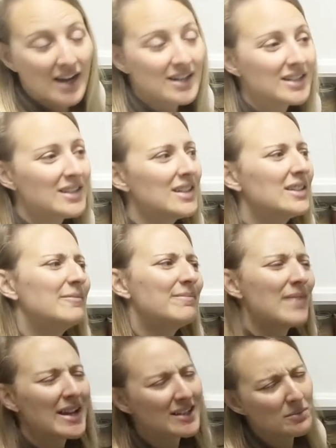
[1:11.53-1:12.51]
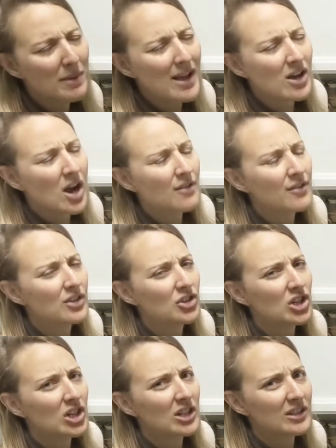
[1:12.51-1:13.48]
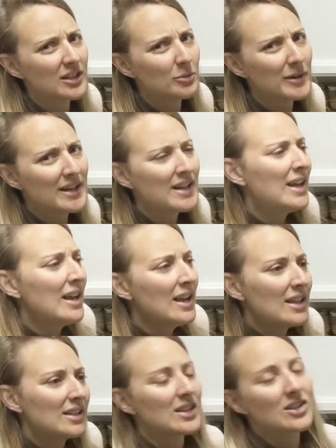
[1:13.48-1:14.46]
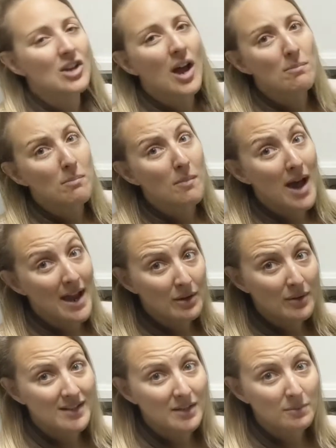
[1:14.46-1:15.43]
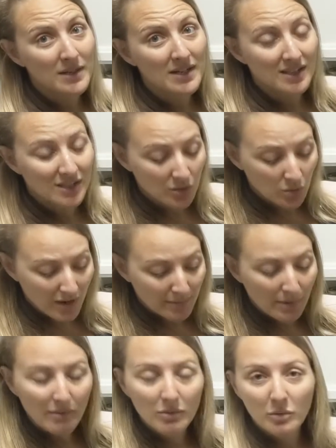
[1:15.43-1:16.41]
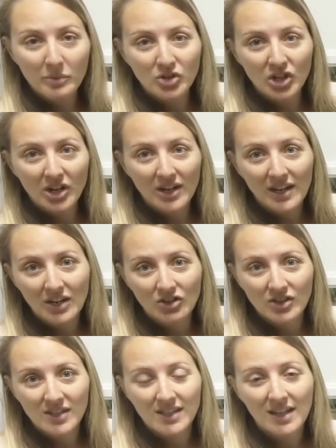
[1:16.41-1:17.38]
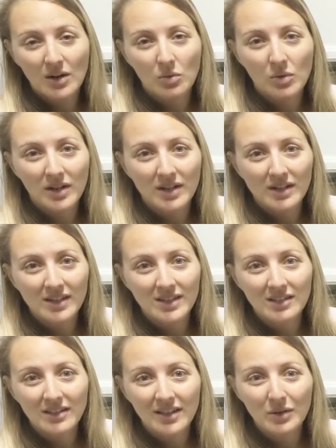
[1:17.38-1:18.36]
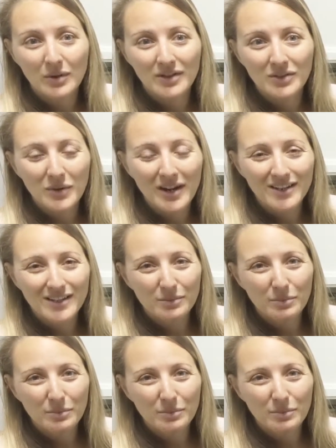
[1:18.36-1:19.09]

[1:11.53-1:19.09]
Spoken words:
I did back off on the sugar a little bit. This is not my recipe, so I probably won't be sharing it just because I don't want to steal anyone's rights.